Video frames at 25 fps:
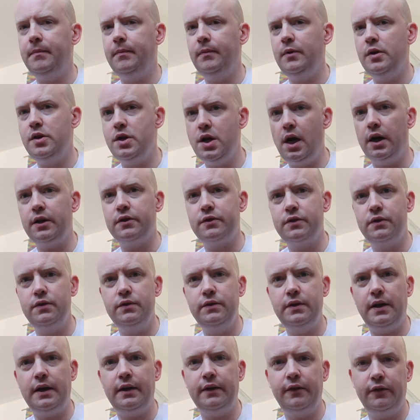not
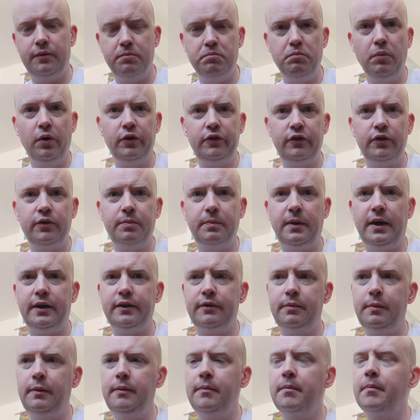do that as much as
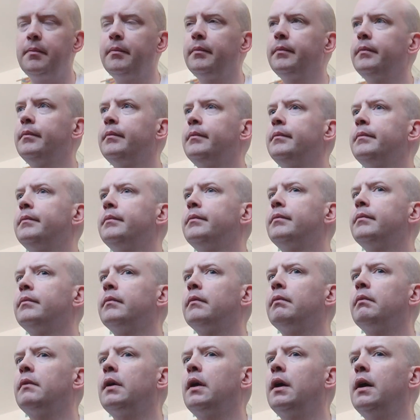possible.
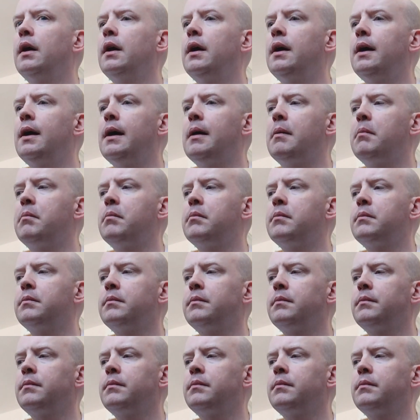And